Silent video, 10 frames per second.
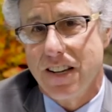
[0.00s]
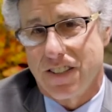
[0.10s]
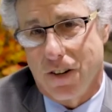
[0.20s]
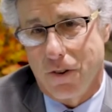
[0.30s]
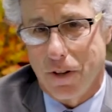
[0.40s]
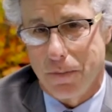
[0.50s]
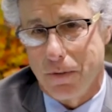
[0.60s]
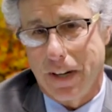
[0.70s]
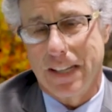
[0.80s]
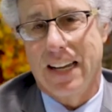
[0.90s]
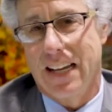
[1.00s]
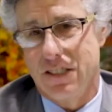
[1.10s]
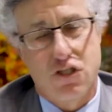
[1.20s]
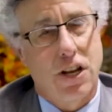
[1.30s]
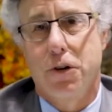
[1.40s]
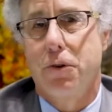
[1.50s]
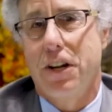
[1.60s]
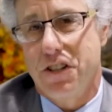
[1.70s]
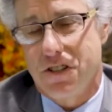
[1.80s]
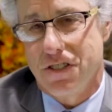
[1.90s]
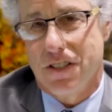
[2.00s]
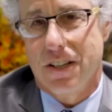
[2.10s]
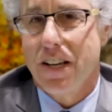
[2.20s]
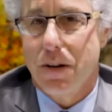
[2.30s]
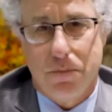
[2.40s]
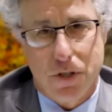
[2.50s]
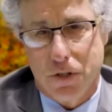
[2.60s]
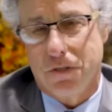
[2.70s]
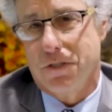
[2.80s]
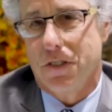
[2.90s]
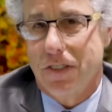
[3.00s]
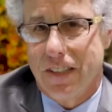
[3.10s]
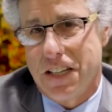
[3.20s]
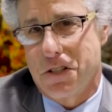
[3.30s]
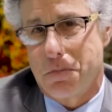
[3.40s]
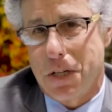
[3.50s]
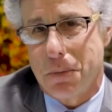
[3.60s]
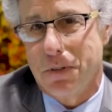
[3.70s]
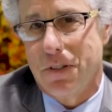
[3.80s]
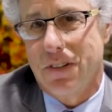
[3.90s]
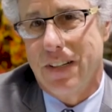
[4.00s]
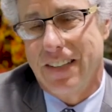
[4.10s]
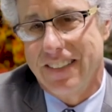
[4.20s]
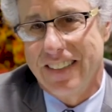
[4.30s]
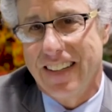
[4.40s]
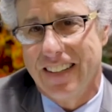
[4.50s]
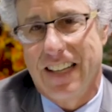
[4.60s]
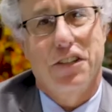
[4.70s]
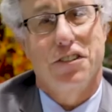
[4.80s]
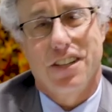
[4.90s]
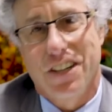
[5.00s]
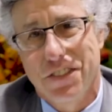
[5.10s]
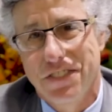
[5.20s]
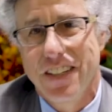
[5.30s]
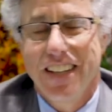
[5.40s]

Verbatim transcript: So we've been waiting on generations of beautiful and nice people, and like yourself.